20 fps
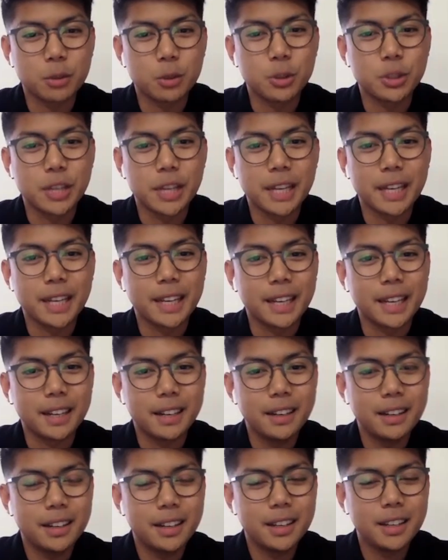have you
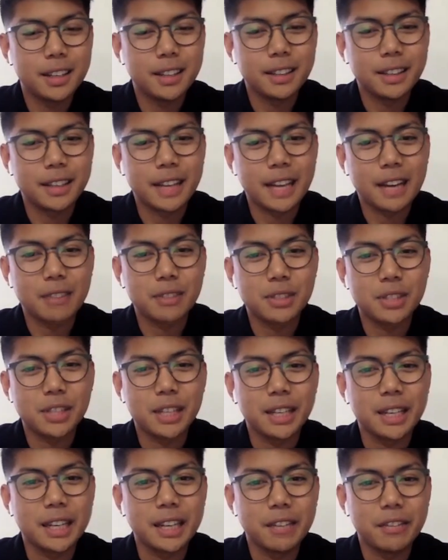taken that have
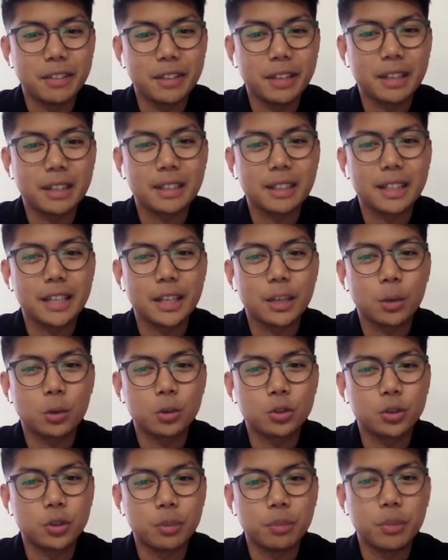significantly
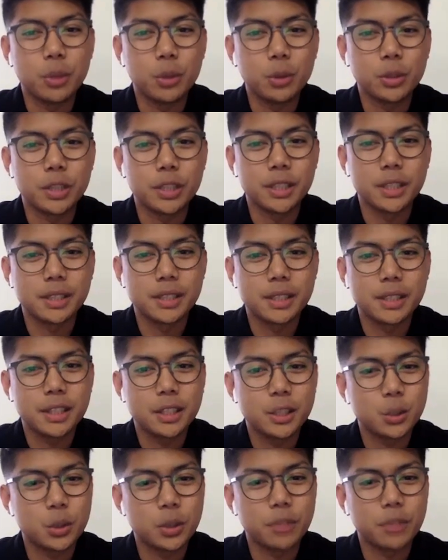contributed
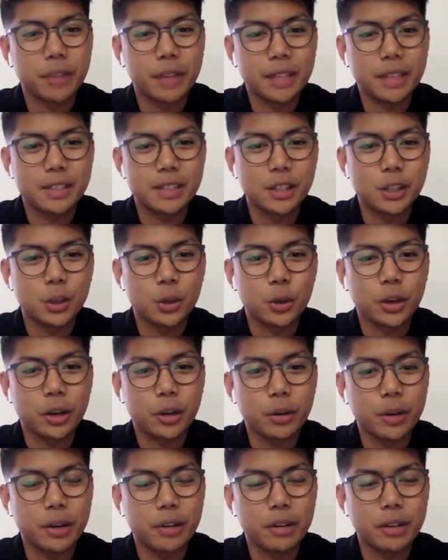to advancing your
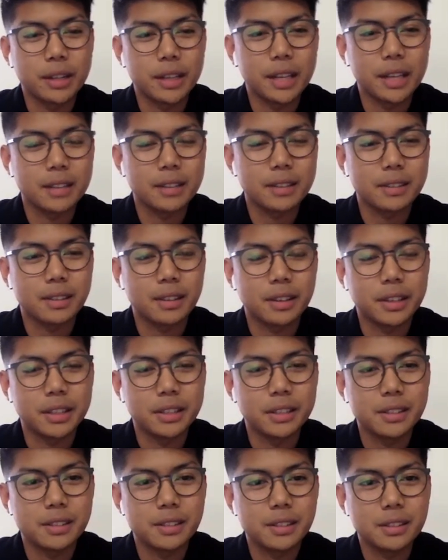career in data
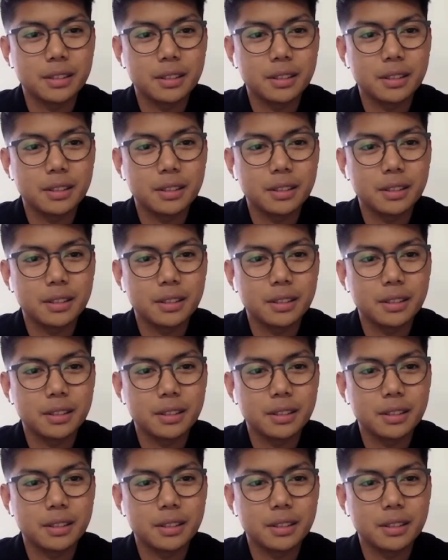science?